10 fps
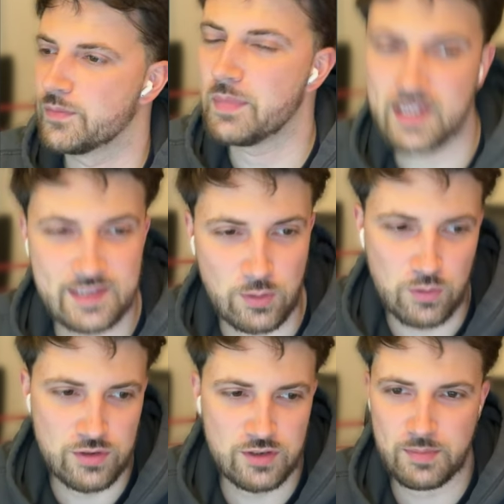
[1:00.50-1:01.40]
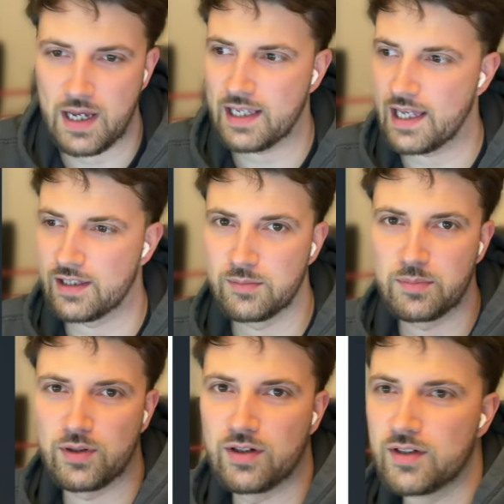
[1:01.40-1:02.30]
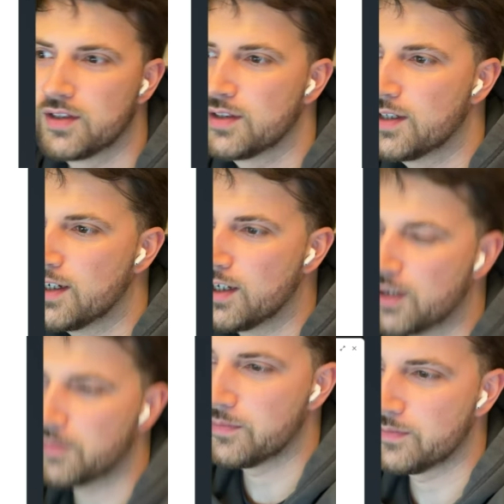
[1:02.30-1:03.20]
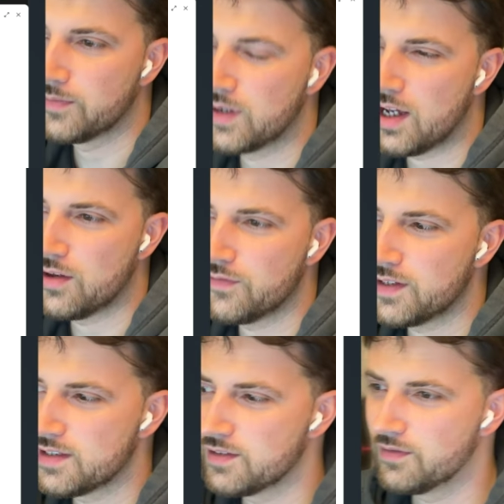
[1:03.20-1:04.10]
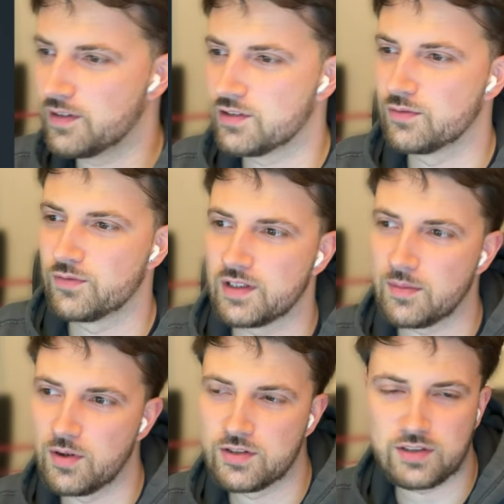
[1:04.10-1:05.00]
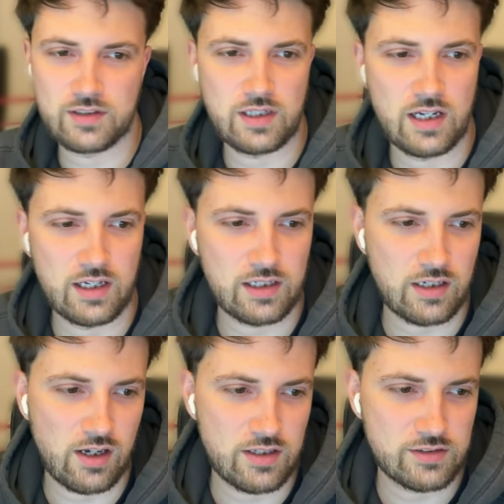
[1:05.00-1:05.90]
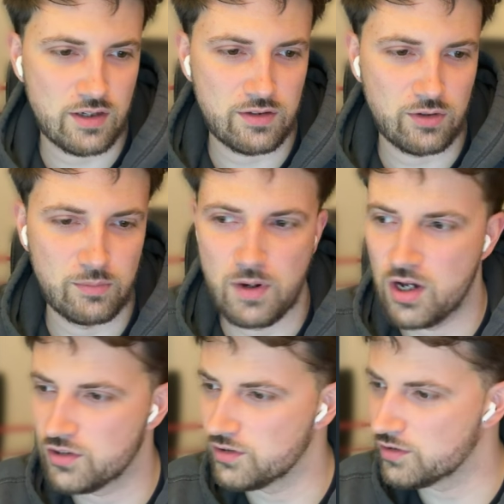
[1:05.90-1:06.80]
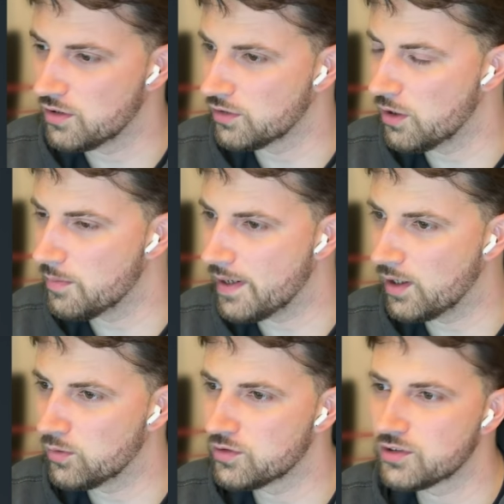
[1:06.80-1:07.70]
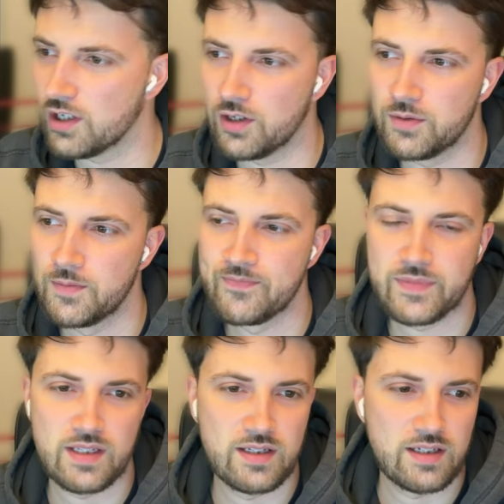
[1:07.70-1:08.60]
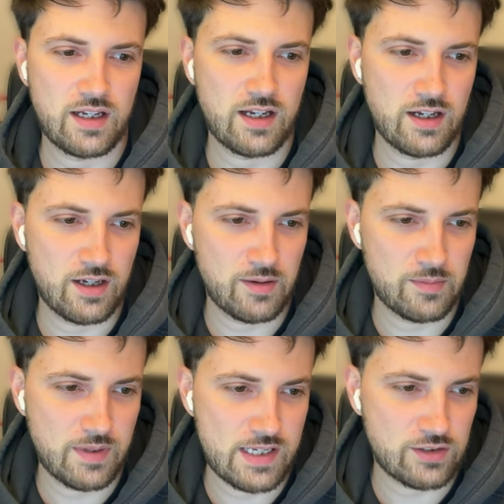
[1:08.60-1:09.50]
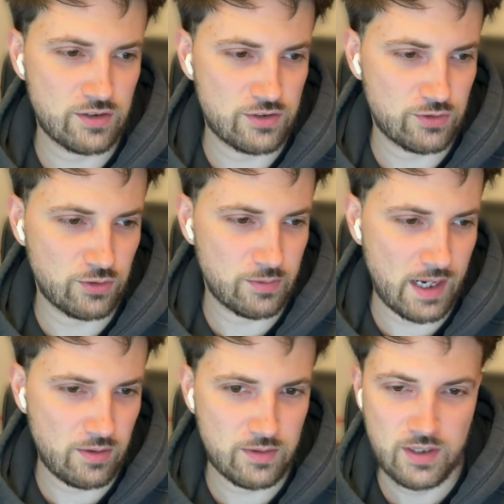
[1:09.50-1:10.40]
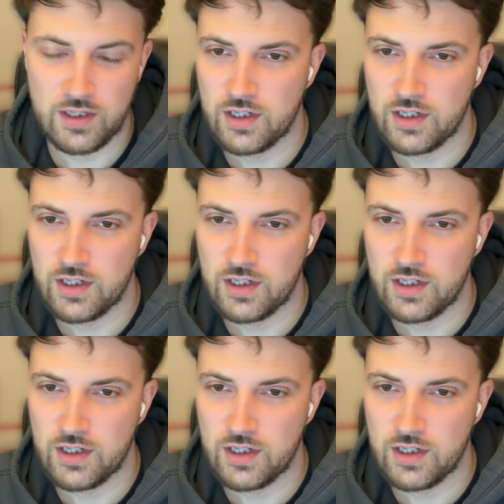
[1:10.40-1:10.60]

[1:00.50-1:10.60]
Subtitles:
Basic ones again, but I don't think this is something that most clients don't or merchants don't know about. So it's good to talk about.